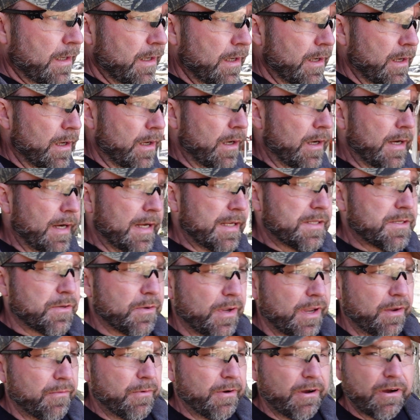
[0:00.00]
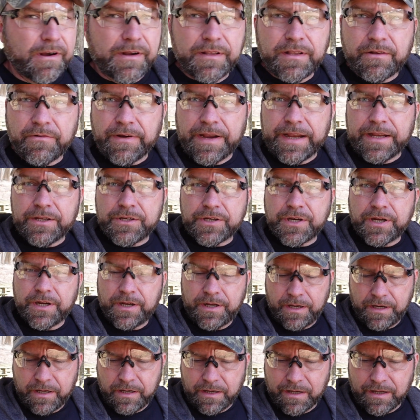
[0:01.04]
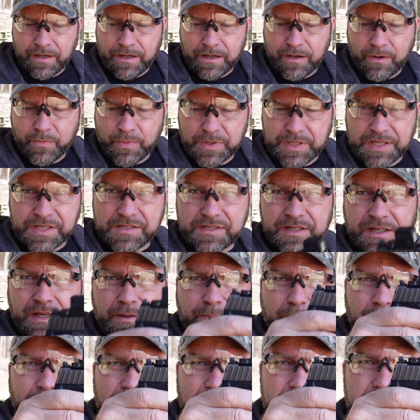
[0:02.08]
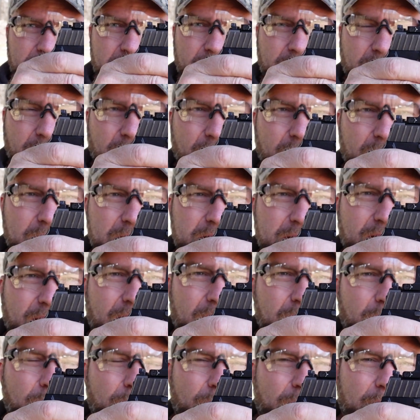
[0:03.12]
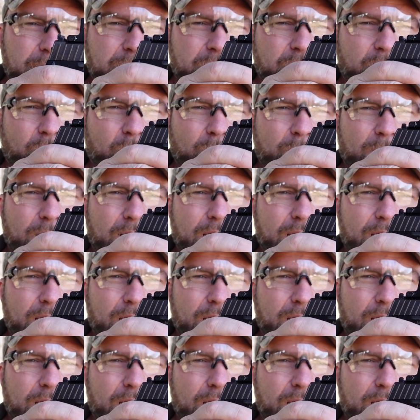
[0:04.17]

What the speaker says: Alright, so here we are at the range with this EPS sight mounted on